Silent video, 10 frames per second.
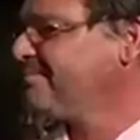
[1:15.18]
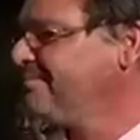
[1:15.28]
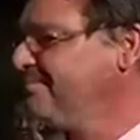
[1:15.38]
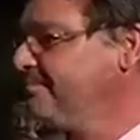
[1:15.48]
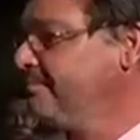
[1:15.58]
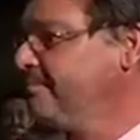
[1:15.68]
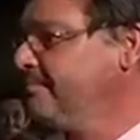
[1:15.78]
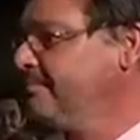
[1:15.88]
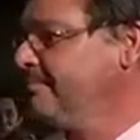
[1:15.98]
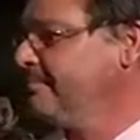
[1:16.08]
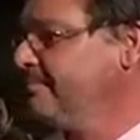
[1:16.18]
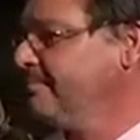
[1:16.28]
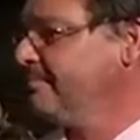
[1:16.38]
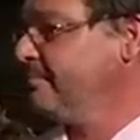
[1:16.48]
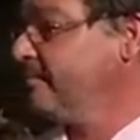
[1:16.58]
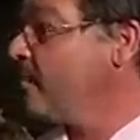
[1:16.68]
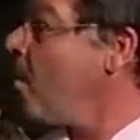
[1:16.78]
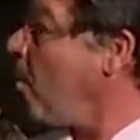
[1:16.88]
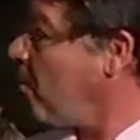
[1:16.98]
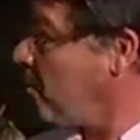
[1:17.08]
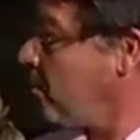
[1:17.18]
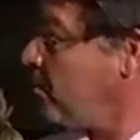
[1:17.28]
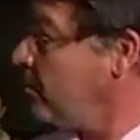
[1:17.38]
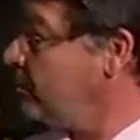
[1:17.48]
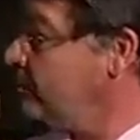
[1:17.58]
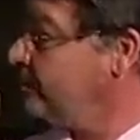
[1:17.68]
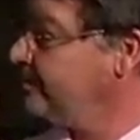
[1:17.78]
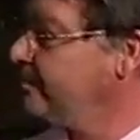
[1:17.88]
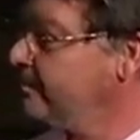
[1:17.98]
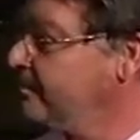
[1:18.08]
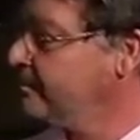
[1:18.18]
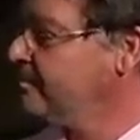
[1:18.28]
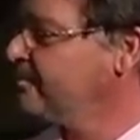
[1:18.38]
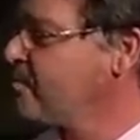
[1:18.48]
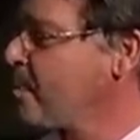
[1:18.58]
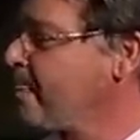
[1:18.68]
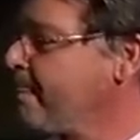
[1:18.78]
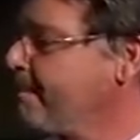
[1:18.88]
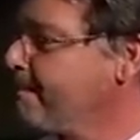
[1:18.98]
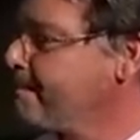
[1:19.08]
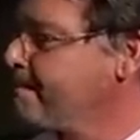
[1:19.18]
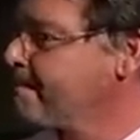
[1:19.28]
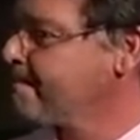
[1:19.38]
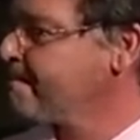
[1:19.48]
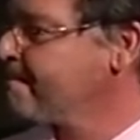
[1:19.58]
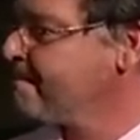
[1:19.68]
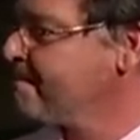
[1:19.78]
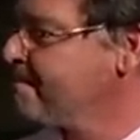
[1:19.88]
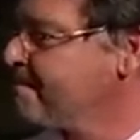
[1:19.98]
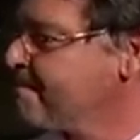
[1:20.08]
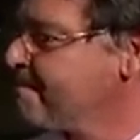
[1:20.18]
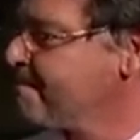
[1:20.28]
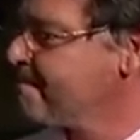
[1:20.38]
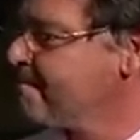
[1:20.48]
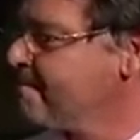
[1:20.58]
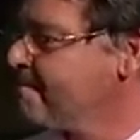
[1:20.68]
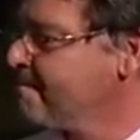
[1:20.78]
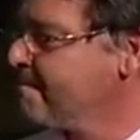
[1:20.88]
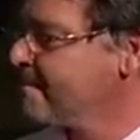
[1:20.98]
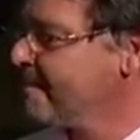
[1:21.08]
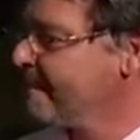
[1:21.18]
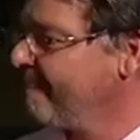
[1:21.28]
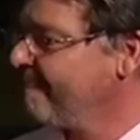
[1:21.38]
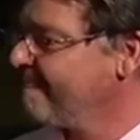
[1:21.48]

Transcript: (not speaking)